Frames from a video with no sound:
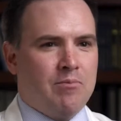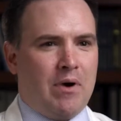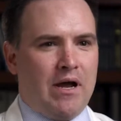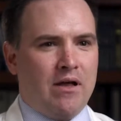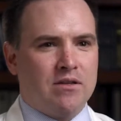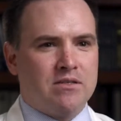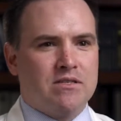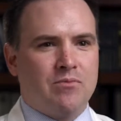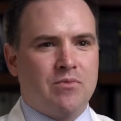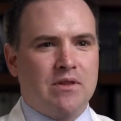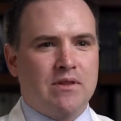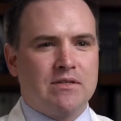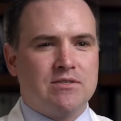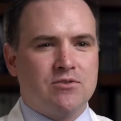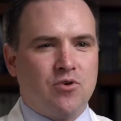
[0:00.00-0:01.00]
Bile is something
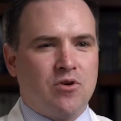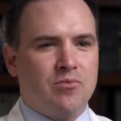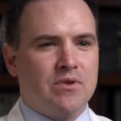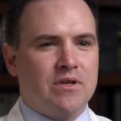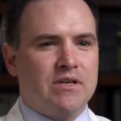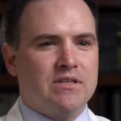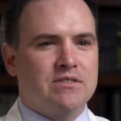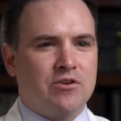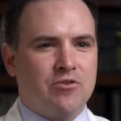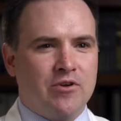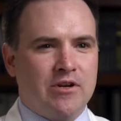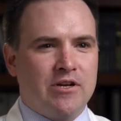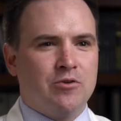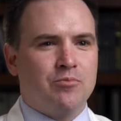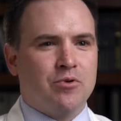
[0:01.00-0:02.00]
that's normally
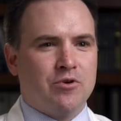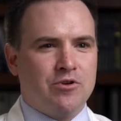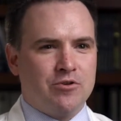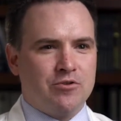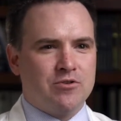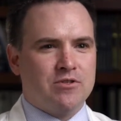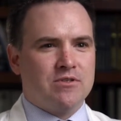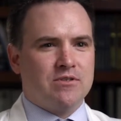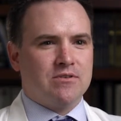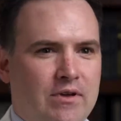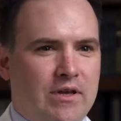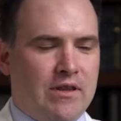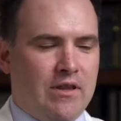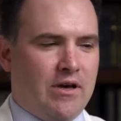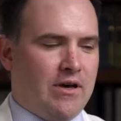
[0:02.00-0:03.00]
secreted or produced
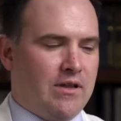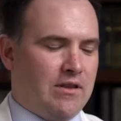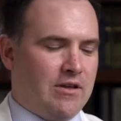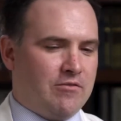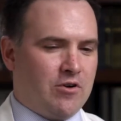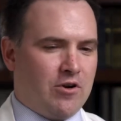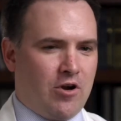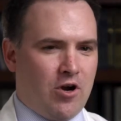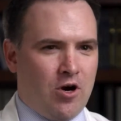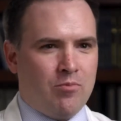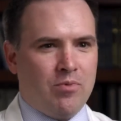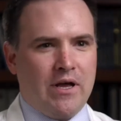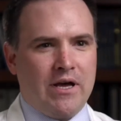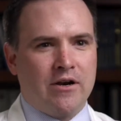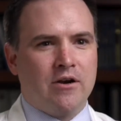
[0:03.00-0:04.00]
in the liver and
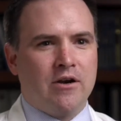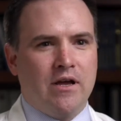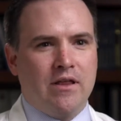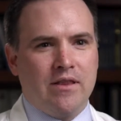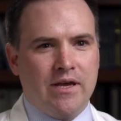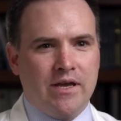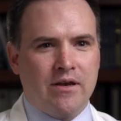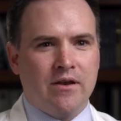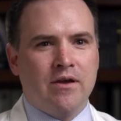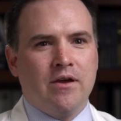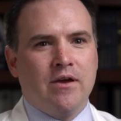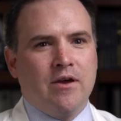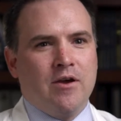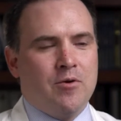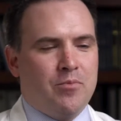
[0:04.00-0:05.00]
gallbladder and then
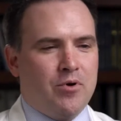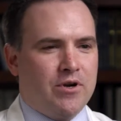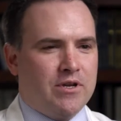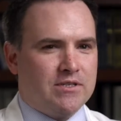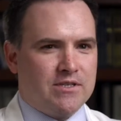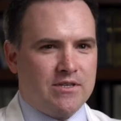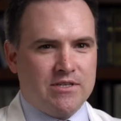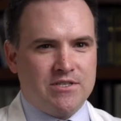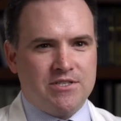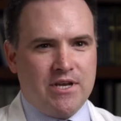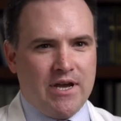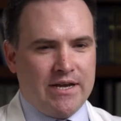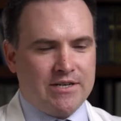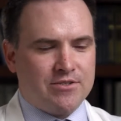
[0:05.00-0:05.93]
put into the G I